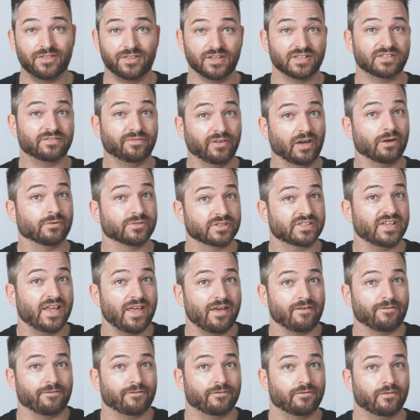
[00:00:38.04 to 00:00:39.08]
these flowers
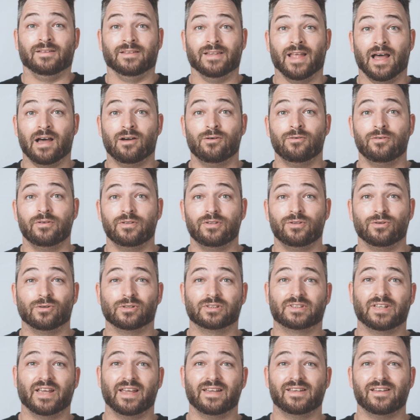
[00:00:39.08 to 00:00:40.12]
have. Now you'll
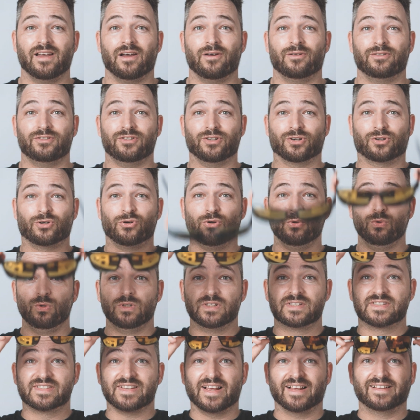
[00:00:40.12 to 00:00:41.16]
take out your cool
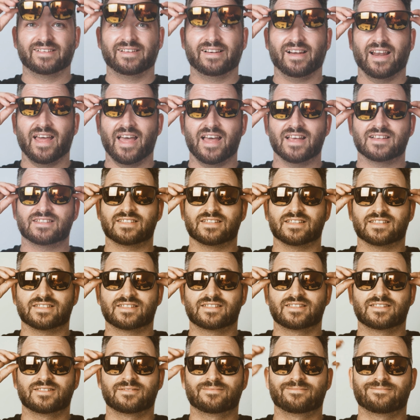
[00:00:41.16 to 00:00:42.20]
sunglasses.